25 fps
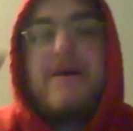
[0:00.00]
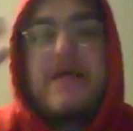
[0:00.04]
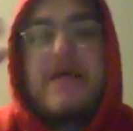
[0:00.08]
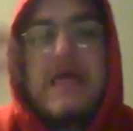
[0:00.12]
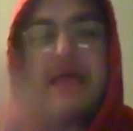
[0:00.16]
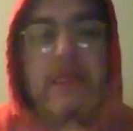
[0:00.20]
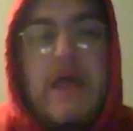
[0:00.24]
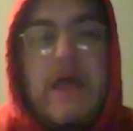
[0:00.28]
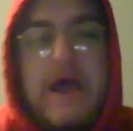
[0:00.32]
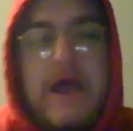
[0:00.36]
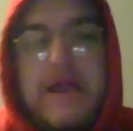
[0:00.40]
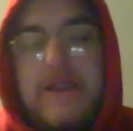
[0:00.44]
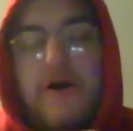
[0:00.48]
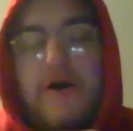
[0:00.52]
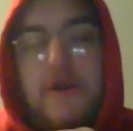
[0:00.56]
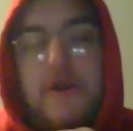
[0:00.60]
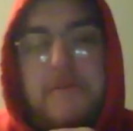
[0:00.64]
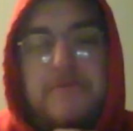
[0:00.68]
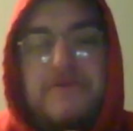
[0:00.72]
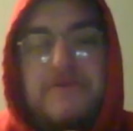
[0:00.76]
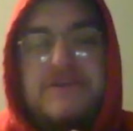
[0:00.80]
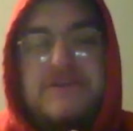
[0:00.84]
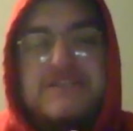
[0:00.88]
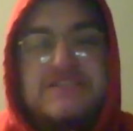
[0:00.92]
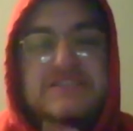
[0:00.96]
in our
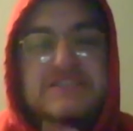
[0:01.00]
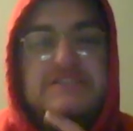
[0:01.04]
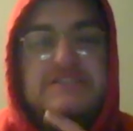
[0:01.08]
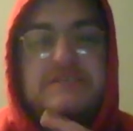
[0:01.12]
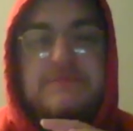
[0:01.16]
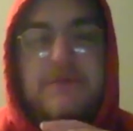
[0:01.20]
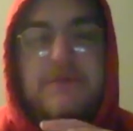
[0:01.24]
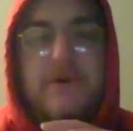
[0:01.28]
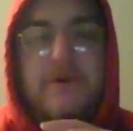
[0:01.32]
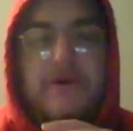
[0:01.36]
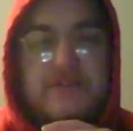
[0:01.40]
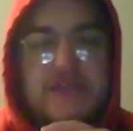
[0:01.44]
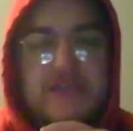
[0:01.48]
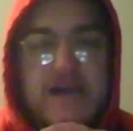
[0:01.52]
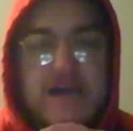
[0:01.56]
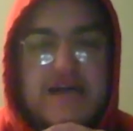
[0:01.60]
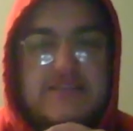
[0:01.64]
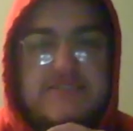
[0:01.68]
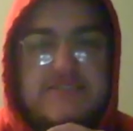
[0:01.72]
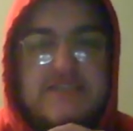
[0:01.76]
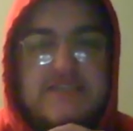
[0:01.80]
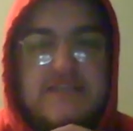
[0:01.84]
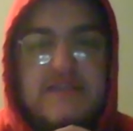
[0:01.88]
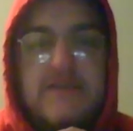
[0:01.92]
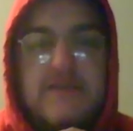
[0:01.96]
preseason
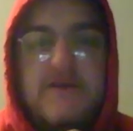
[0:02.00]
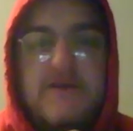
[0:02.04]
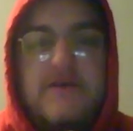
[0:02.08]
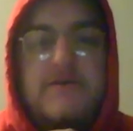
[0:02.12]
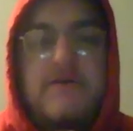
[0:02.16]
podcast, like